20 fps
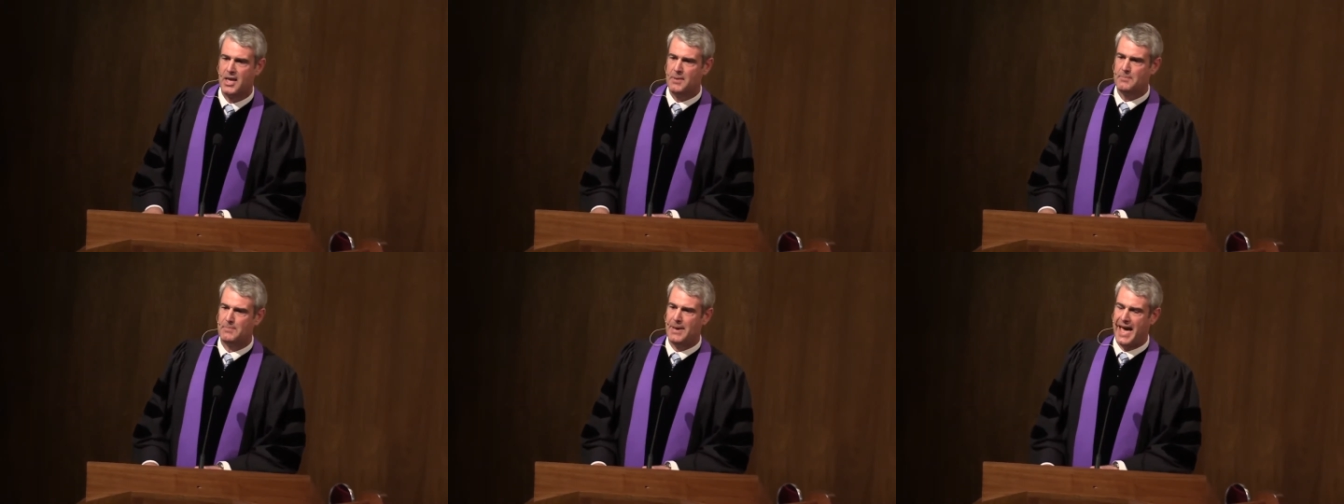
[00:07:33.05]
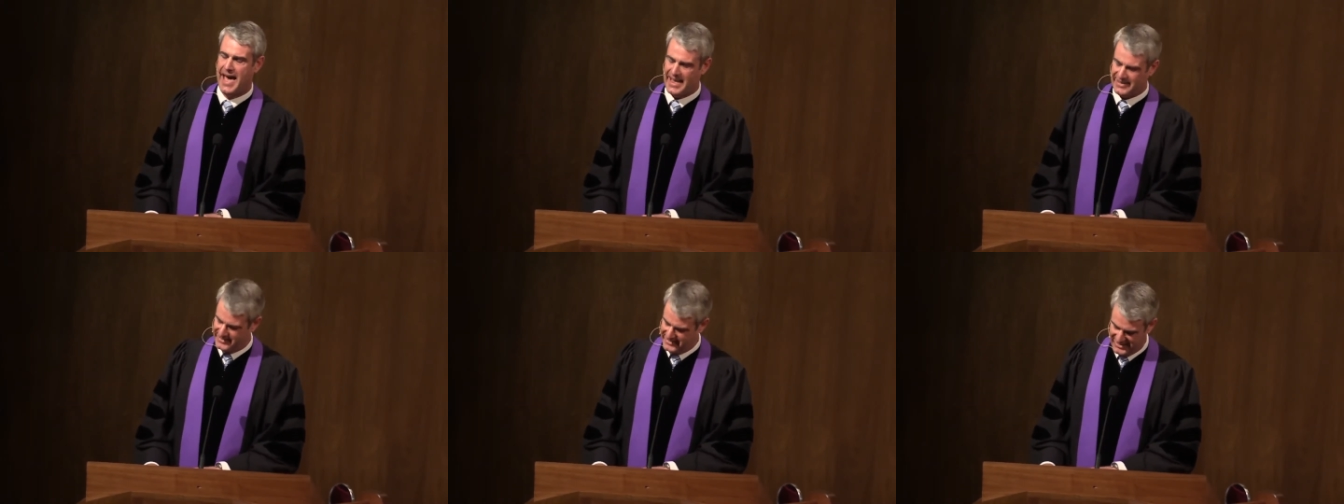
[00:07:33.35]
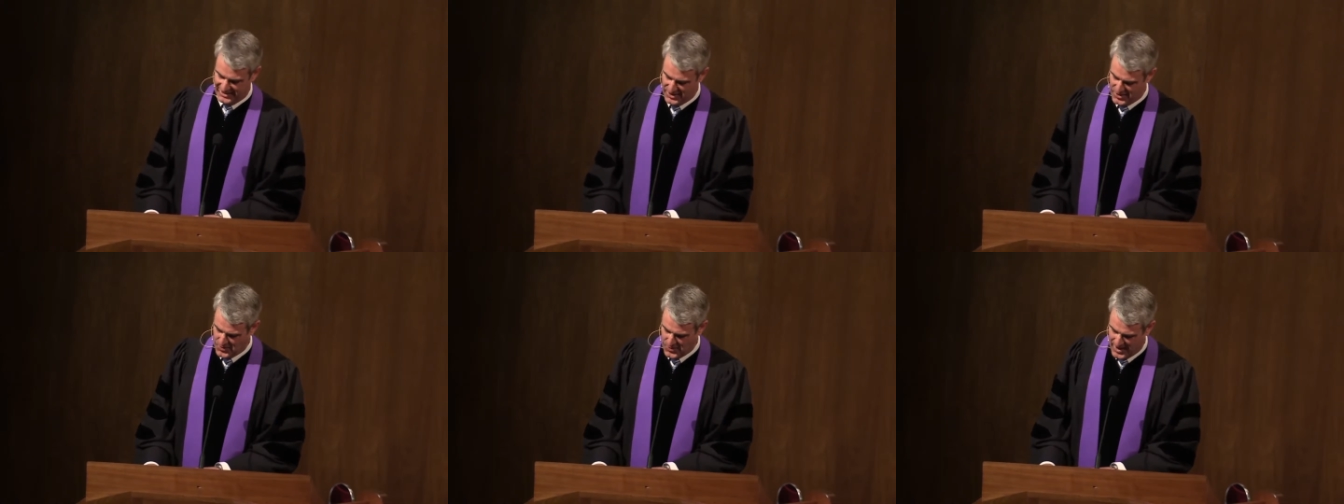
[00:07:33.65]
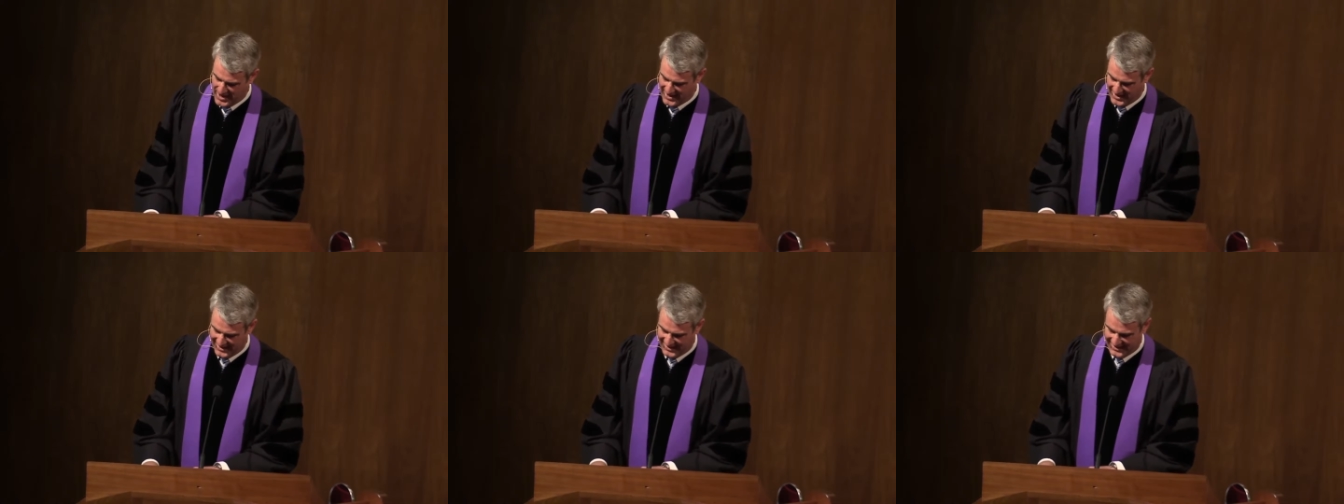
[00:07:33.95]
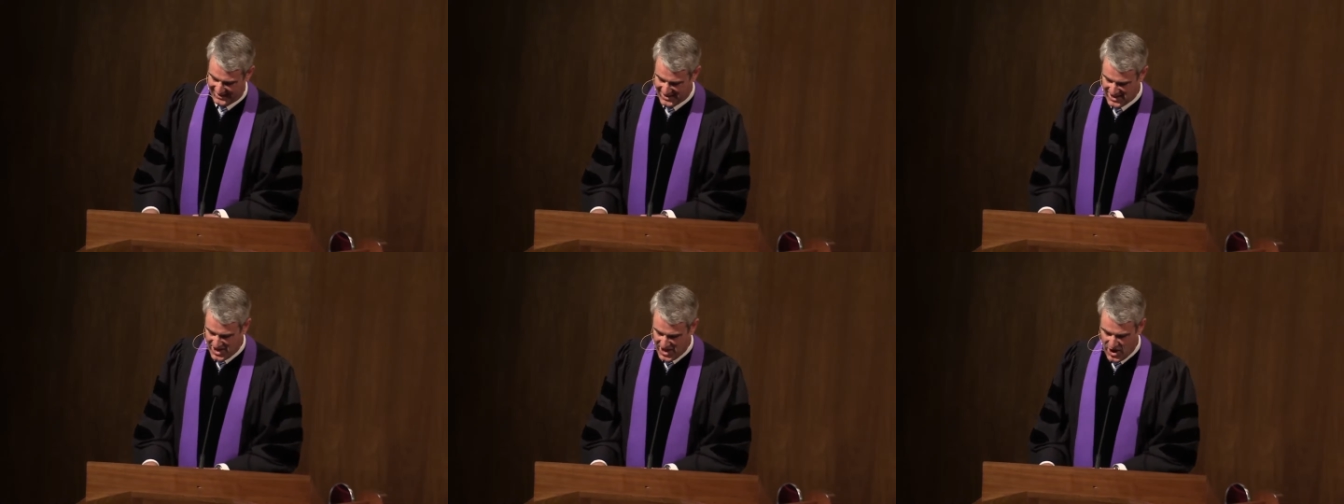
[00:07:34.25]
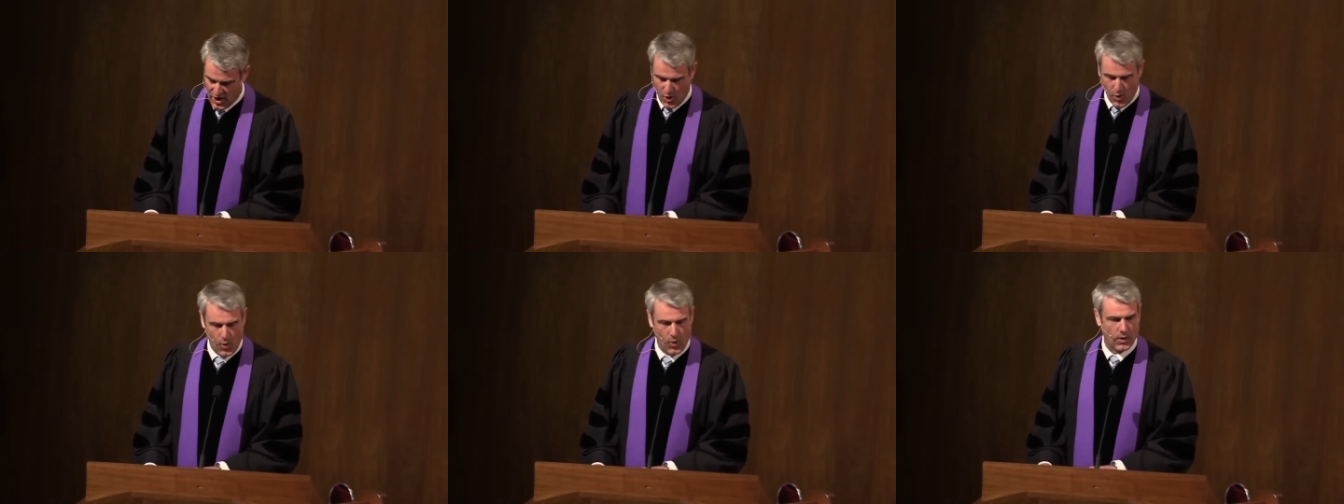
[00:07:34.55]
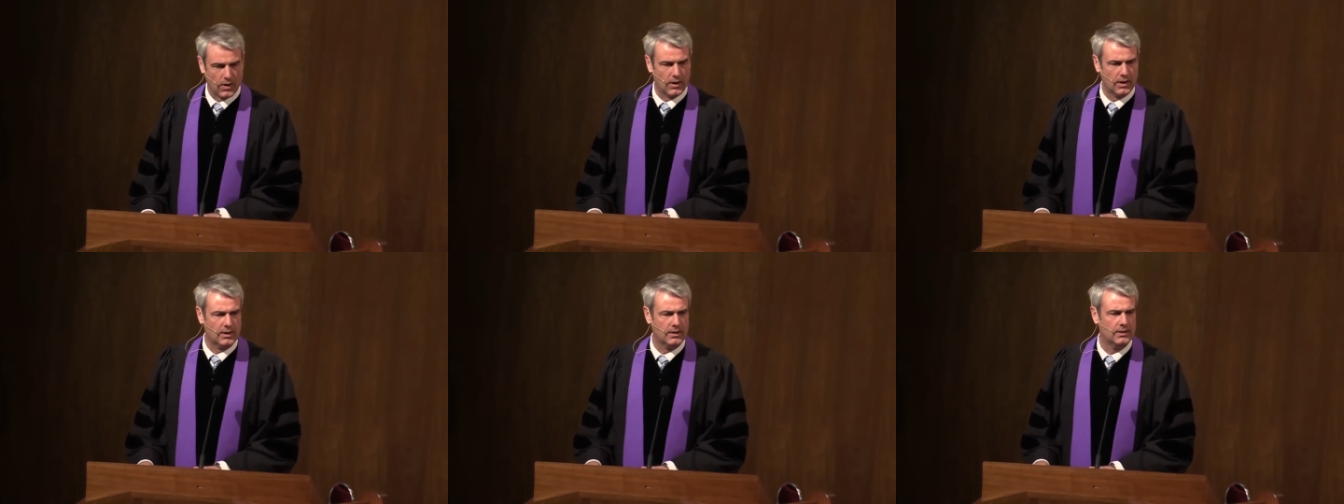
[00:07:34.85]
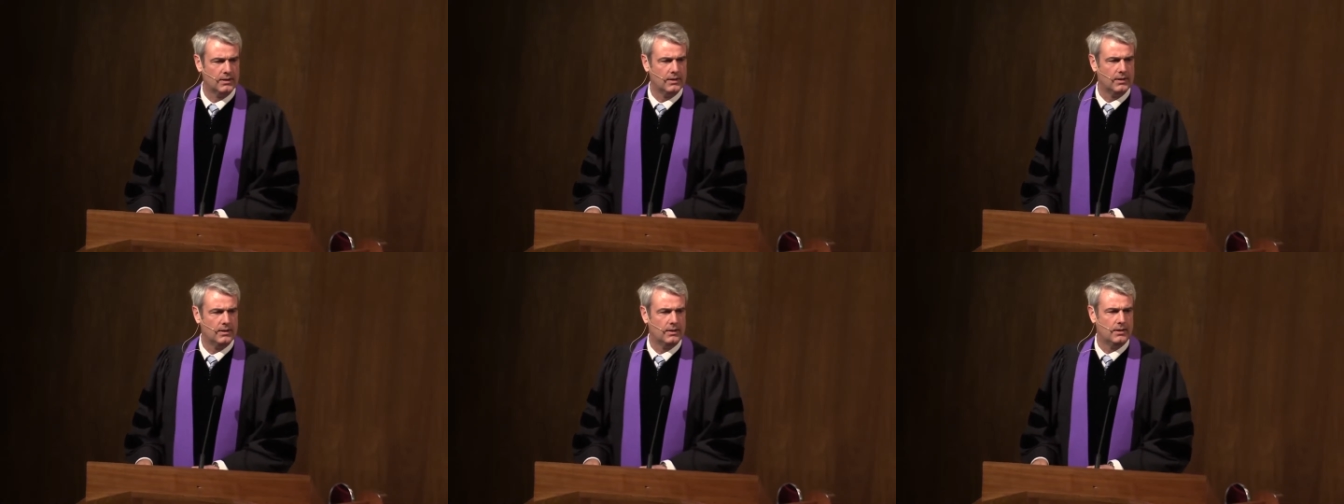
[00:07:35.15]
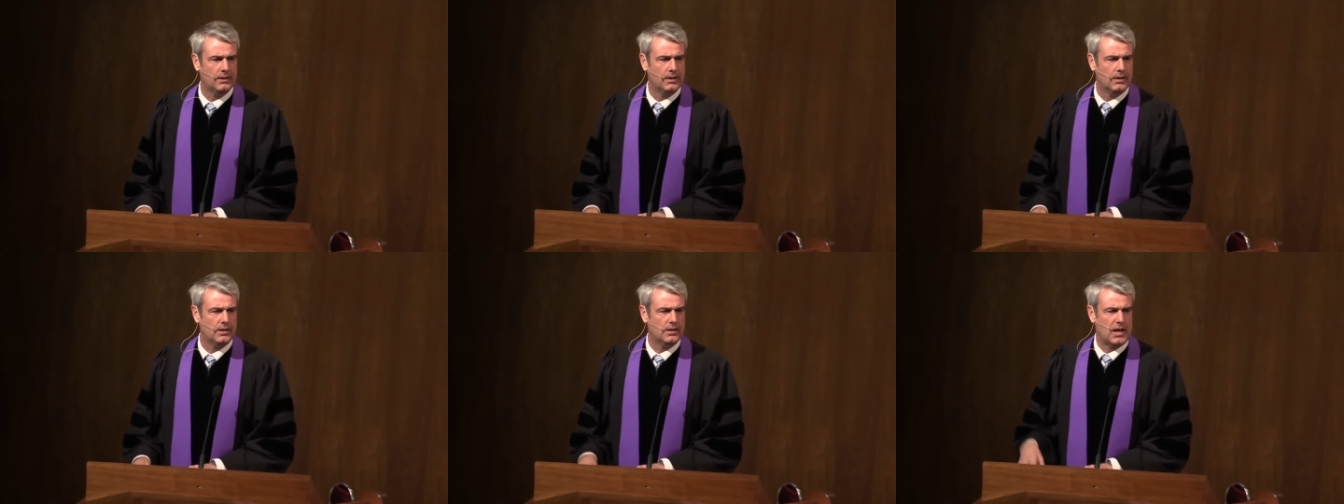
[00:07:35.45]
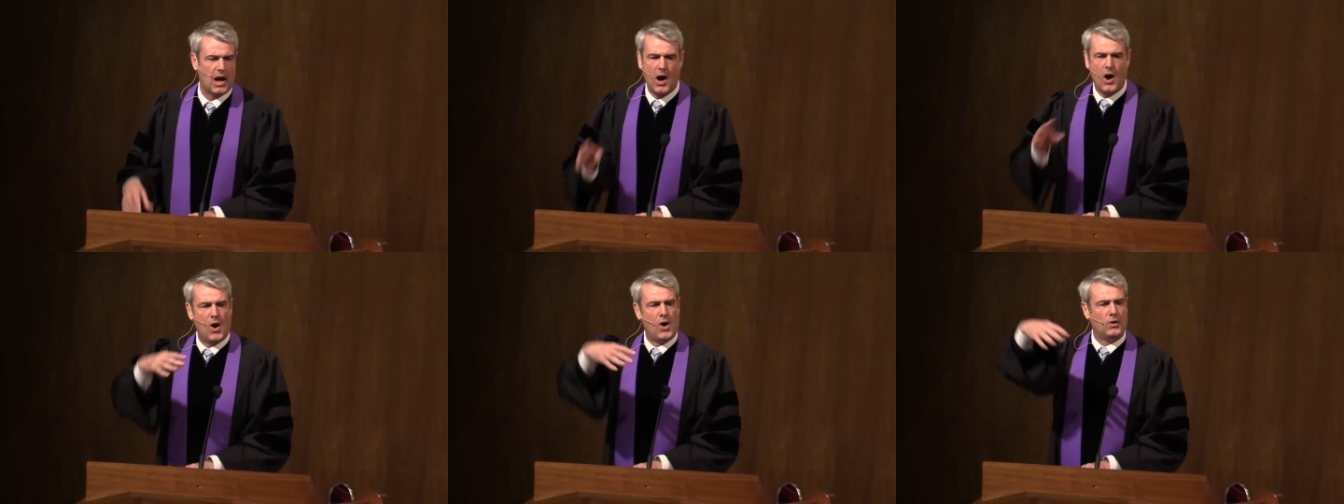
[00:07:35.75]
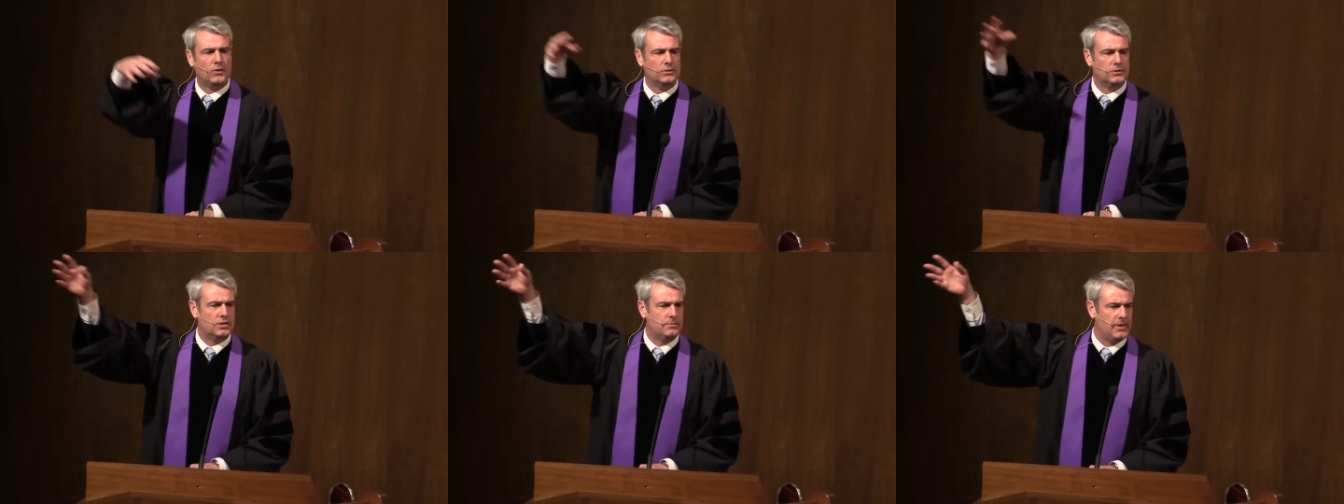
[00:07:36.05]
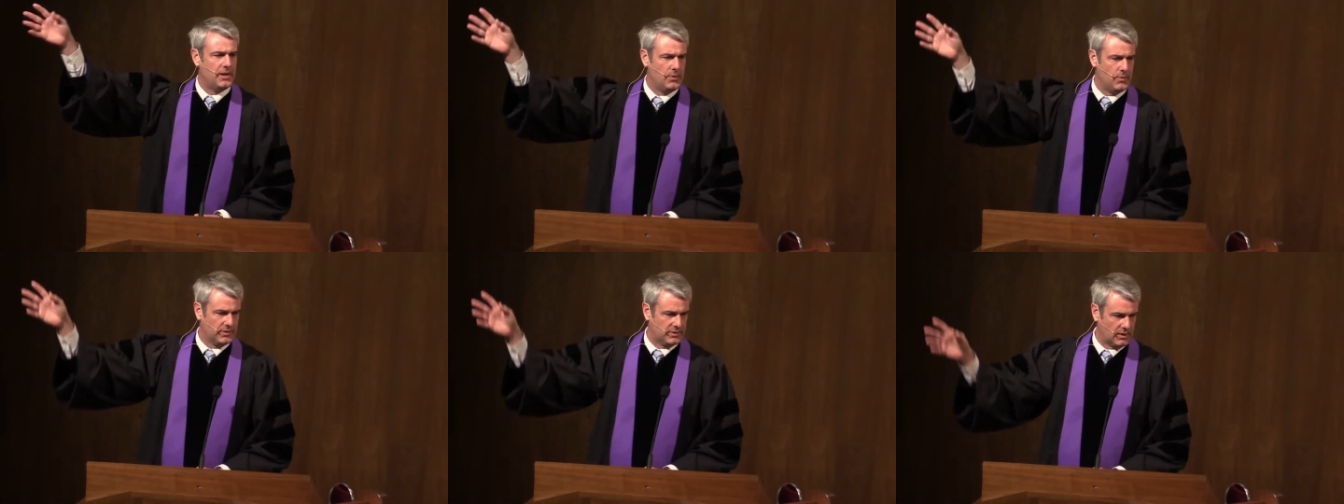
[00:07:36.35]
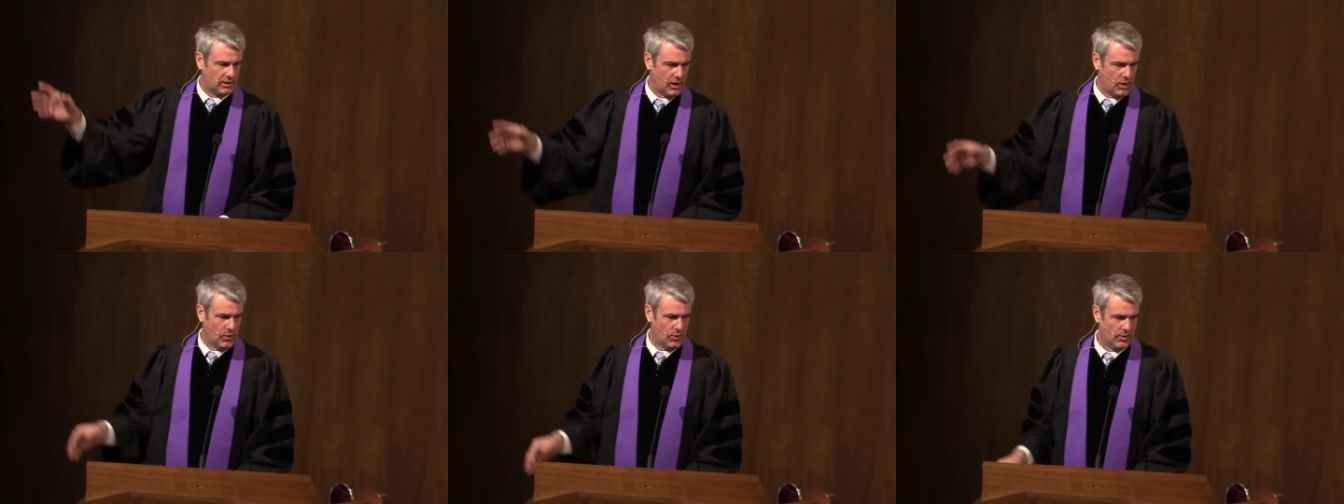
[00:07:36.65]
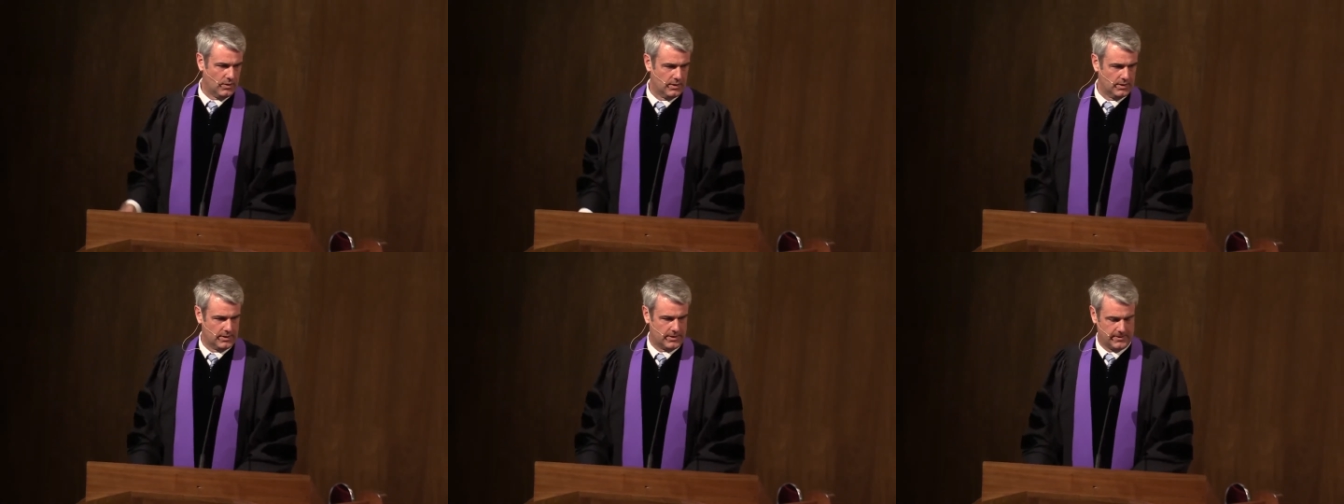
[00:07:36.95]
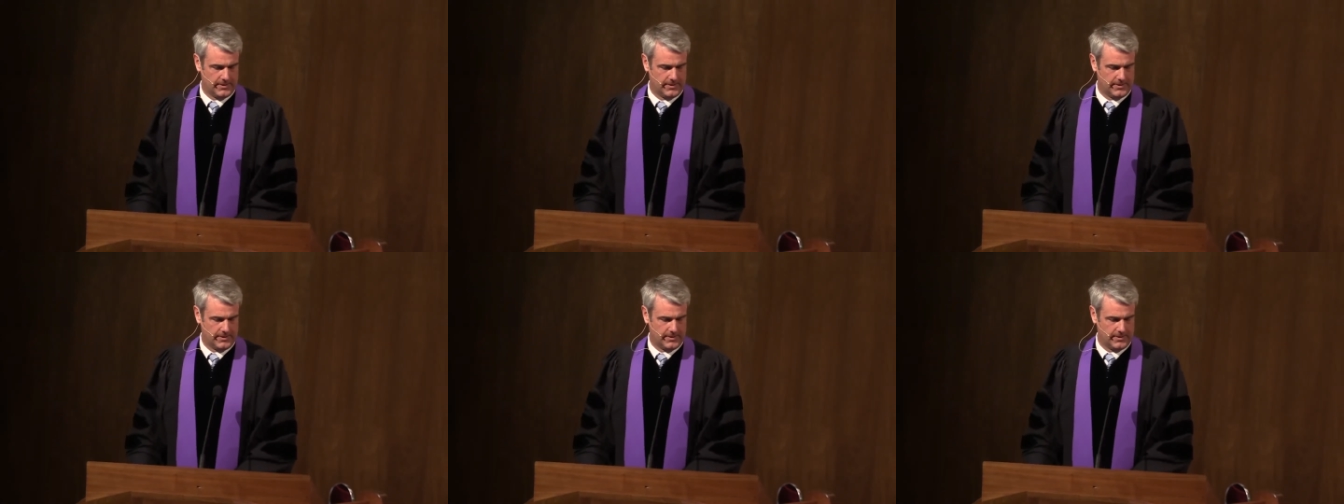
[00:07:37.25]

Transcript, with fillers: passing away or gone to be with the Lord.